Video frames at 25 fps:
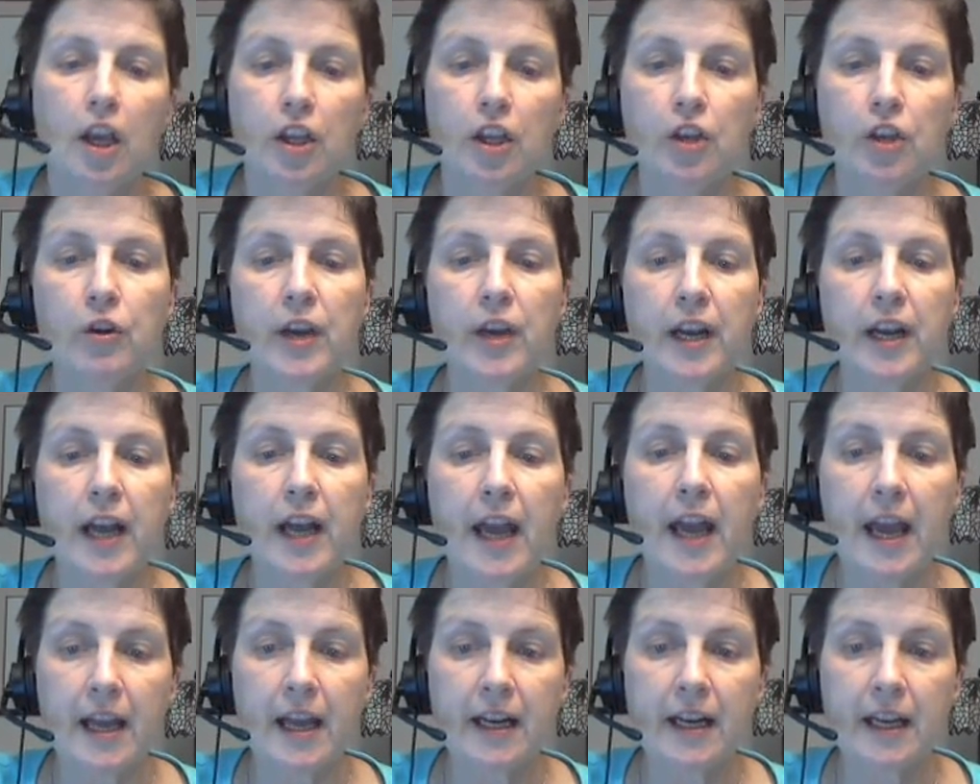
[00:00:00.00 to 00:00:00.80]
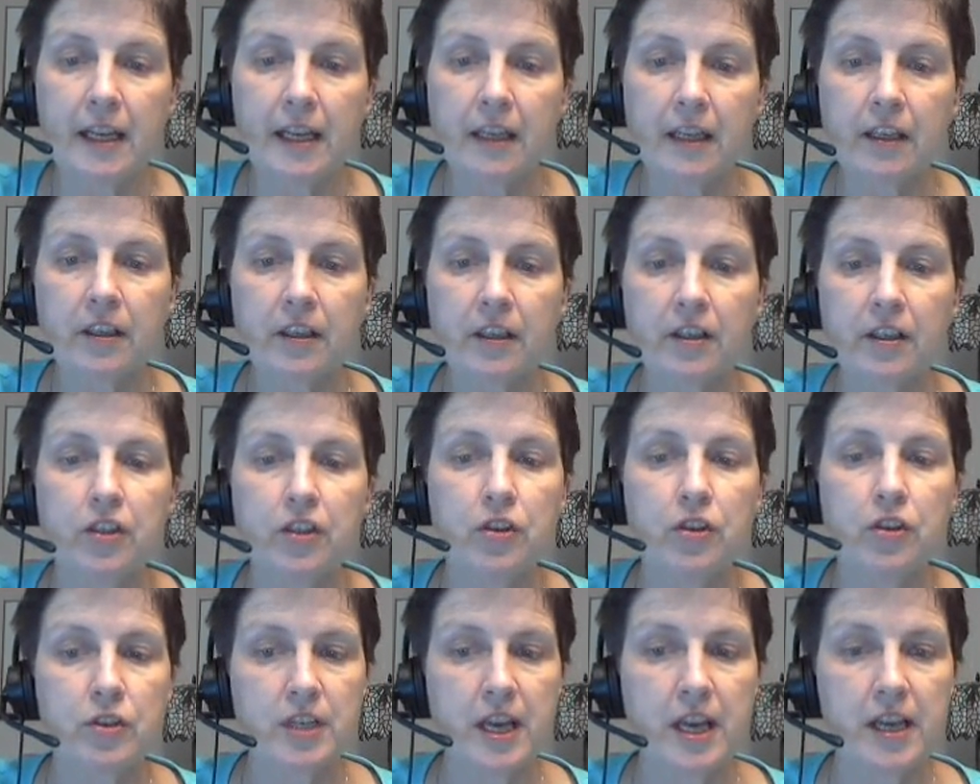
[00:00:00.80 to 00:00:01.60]
You get a headache,
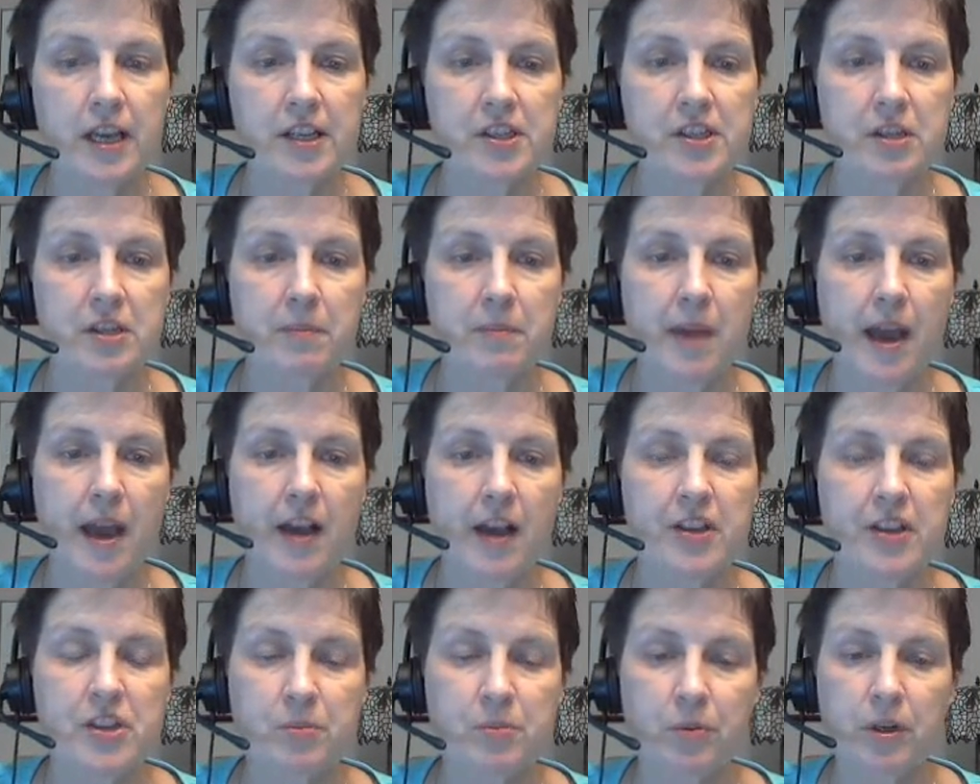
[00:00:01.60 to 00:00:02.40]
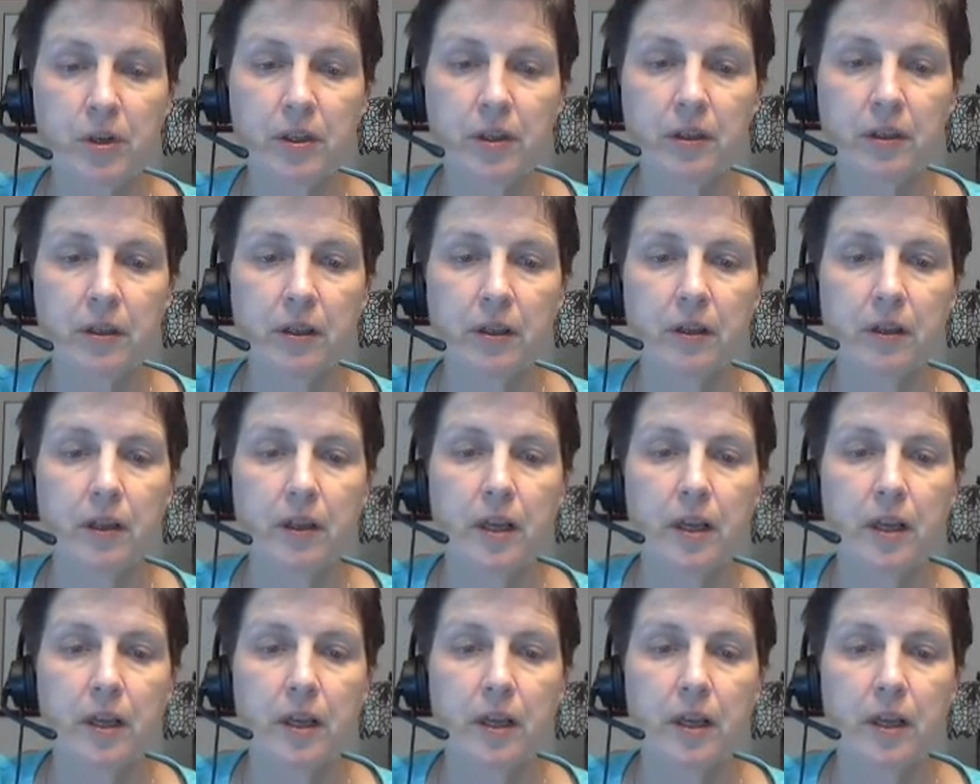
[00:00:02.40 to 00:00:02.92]
you take some aspirin.